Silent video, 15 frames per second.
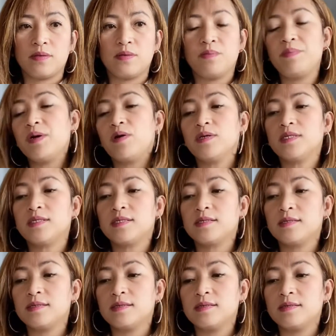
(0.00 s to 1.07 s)
because
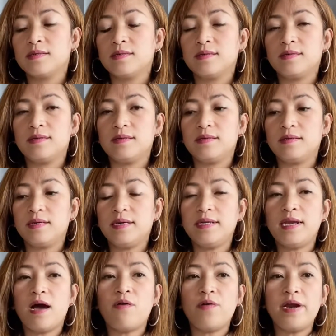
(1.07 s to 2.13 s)
in
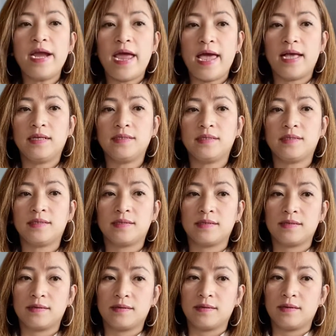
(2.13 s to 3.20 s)
our hands
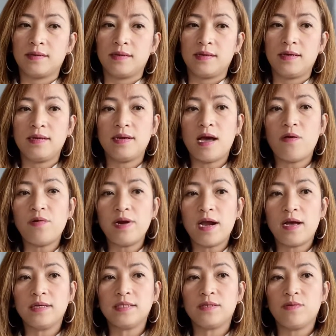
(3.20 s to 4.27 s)

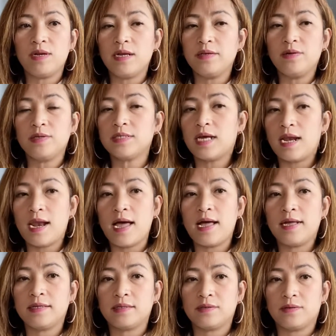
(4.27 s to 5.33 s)
really there's a
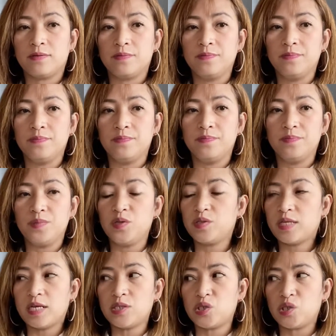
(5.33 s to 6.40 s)
lot of you
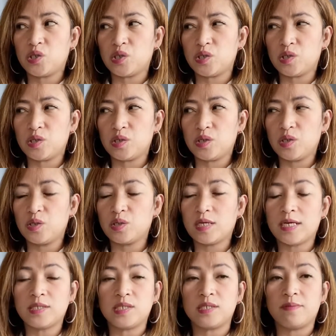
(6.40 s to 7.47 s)

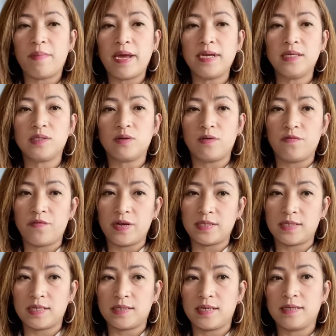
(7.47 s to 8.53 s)
touch many
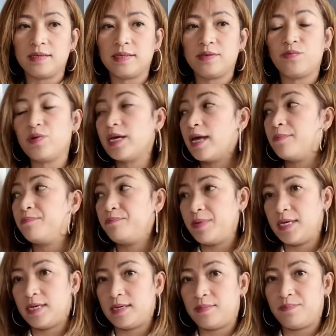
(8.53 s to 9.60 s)
surfaces, and we can
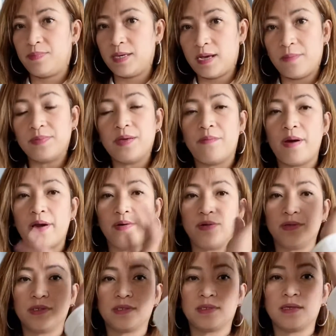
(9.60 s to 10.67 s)
pick up the
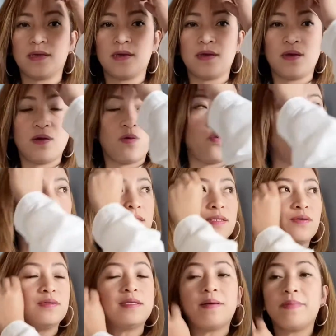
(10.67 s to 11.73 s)
virus once
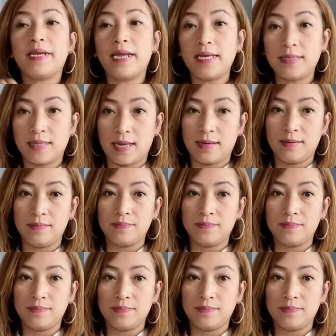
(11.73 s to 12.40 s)
contaminated,